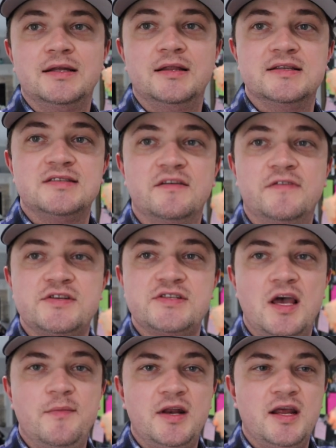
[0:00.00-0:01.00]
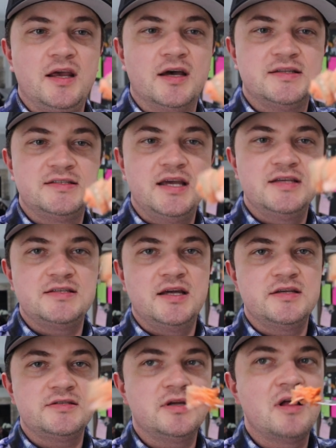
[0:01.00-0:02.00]
Let's give our salmon a taste
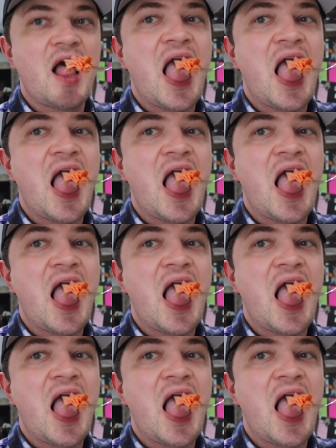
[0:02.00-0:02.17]
test.